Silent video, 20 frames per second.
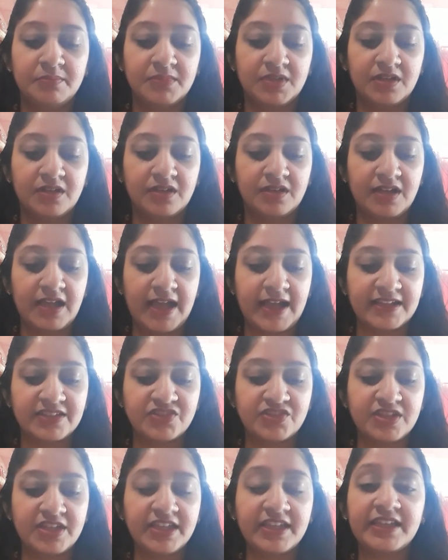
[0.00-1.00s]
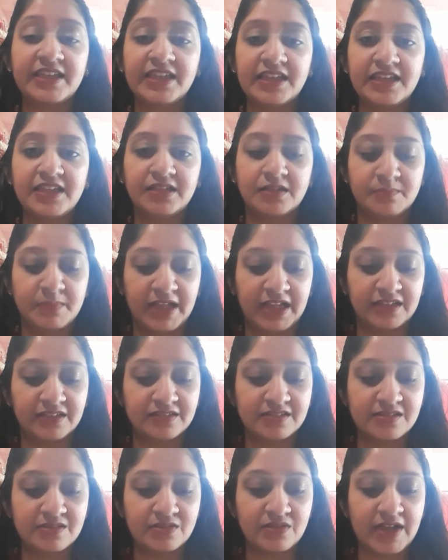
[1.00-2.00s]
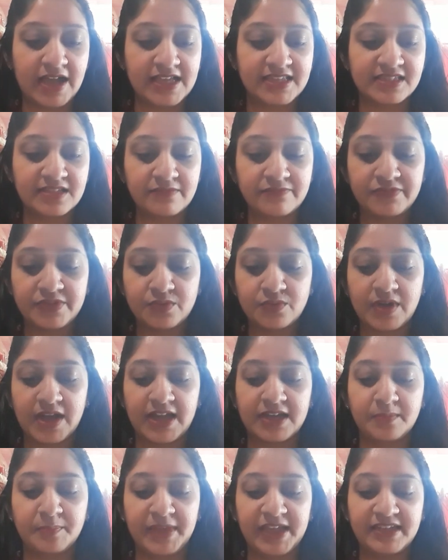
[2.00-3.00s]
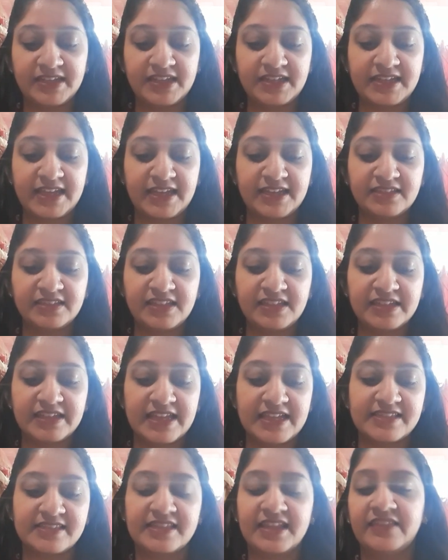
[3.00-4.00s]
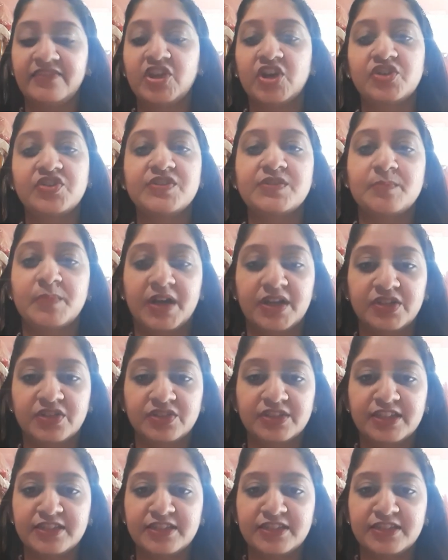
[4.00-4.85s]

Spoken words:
actually killing a man. So as if you had made it anything less than that is murder.